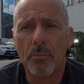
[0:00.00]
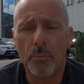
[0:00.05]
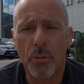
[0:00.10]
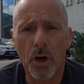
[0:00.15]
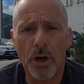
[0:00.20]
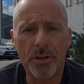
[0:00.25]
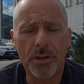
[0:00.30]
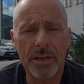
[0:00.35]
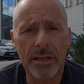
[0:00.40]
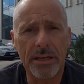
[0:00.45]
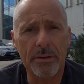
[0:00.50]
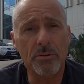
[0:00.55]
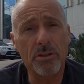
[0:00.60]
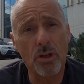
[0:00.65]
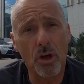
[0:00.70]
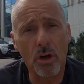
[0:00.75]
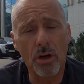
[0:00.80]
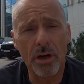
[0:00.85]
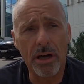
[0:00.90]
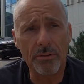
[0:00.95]
but he was
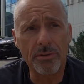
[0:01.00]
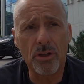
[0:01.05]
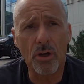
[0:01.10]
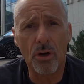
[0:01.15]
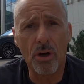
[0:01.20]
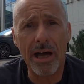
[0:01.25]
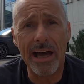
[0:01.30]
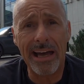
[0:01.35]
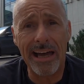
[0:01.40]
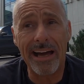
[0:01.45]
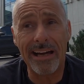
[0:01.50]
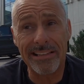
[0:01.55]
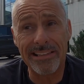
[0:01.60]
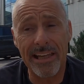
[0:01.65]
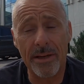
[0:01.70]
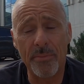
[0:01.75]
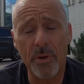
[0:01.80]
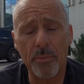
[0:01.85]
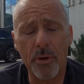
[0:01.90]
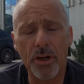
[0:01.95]
I asked
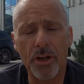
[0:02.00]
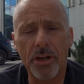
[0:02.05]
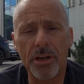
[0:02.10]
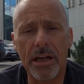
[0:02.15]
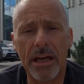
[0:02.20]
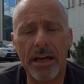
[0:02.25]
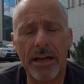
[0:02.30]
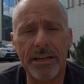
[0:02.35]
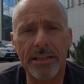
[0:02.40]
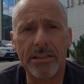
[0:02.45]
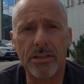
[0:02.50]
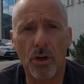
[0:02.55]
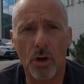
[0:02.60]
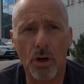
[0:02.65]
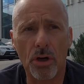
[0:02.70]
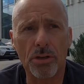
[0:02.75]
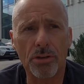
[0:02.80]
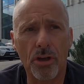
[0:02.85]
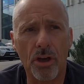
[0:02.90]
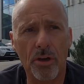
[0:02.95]
him about it, and he's
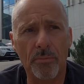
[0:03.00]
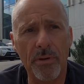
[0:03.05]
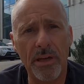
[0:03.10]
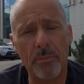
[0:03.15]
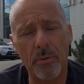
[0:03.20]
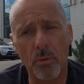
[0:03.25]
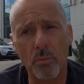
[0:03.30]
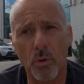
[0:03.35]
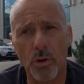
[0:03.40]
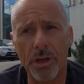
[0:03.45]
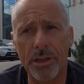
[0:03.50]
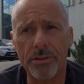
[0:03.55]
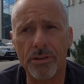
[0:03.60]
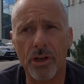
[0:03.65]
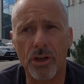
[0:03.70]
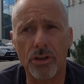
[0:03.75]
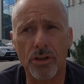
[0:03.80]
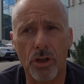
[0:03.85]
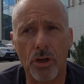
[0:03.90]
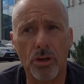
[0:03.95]
talking to me about what they
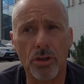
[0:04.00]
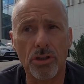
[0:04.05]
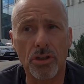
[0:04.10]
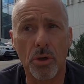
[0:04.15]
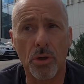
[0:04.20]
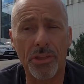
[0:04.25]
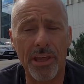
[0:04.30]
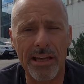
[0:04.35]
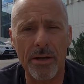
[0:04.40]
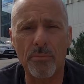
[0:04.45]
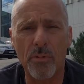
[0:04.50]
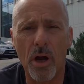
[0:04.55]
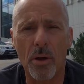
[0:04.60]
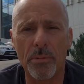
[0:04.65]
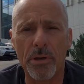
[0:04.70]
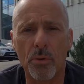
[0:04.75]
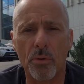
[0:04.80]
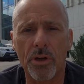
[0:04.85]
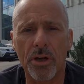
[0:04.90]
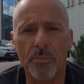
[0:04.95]
could do. So I think I'm
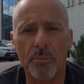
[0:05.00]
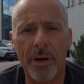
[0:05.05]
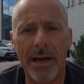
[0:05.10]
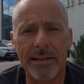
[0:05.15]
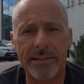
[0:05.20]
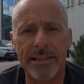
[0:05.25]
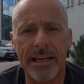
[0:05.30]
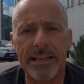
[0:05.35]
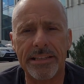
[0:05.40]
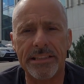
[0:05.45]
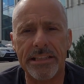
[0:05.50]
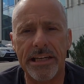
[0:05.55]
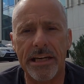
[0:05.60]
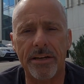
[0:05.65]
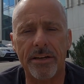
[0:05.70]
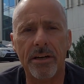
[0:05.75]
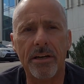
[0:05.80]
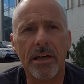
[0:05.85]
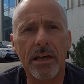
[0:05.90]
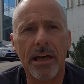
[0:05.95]
probably going to come back next
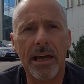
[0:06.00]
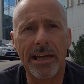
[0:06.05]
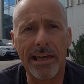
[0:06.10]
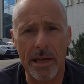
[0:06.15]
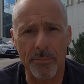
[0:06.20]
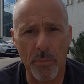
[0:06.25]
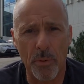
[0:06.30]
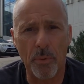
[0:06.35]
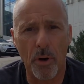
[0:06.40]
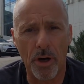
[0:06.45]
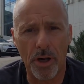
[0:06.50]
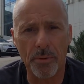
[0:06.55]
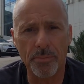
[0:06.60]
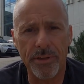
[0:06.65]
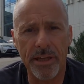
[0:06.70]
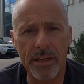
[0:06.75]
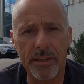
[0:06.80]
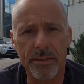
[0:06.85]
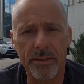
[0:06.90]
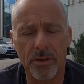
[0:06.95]
year and get my bottom
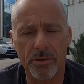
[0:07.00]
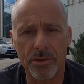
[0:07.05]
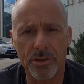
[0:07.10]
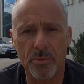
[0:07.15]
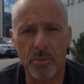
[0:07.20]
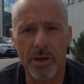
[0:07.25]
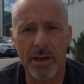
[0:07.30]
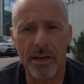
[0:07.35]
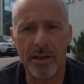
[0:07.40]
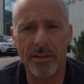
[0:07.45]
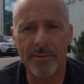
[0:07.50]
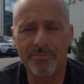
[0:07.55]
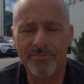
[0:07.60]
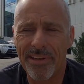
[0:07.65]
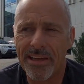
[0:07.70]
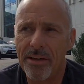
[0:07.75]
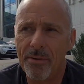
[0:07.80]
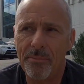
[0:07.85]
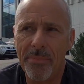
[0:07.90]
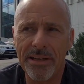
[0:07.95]
teeth done as well.
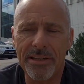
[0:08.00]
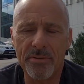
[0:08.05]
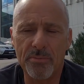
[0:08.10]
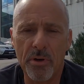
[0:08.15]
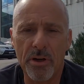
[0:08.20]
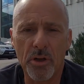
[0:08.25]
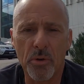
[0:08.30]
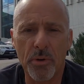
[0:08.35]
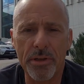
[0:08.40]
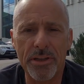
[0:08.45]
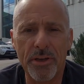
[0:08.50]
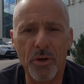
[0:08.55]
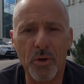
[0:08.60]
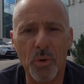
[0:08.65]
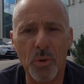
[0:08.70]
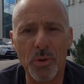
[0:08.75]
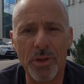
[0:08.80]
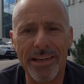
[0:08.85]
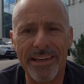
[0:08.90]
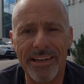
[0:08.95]
Might as well go into
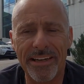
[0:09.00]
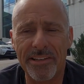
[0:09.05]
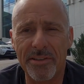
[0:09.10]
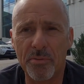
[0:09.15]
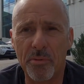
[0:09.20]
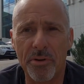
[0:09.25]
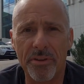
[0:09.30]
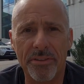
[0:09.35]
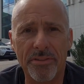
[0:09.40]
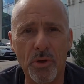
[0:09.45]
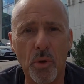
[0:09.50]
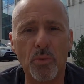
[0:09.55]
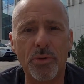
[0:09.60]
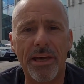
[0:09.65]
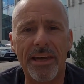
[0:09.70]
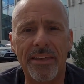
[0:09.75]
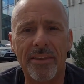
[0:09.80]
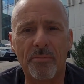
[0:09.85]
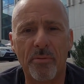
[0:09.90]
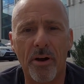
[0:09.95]
old age with no
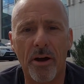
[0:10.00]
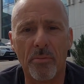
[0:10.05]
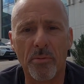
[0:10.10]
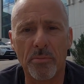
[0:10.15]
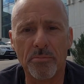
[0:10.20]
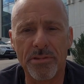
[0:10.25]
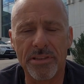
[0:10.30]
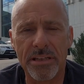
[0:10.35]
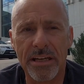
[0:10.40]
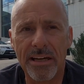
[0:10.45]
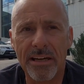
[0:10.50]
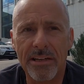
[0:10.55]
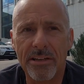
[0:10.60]
teeth problems.